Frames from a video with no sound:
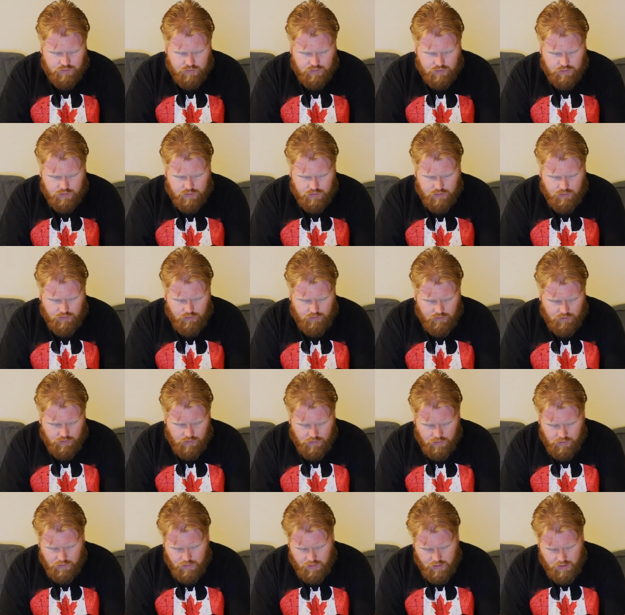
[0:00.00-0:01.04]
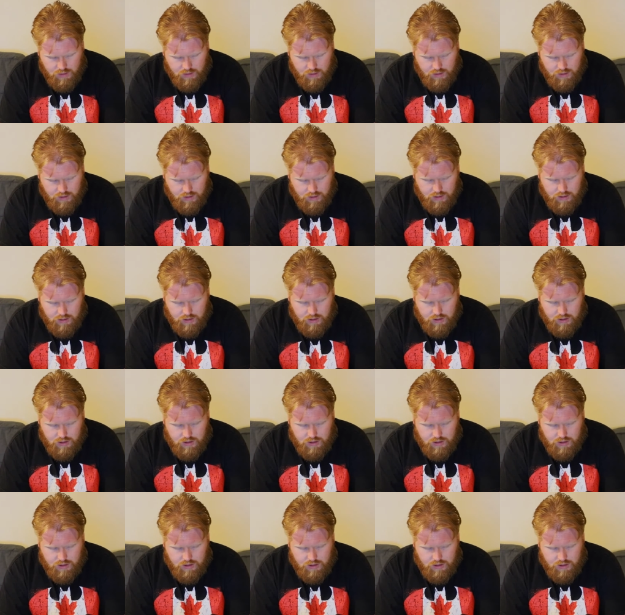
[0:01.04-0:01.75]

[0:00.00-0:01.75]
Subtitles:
Nothing is said.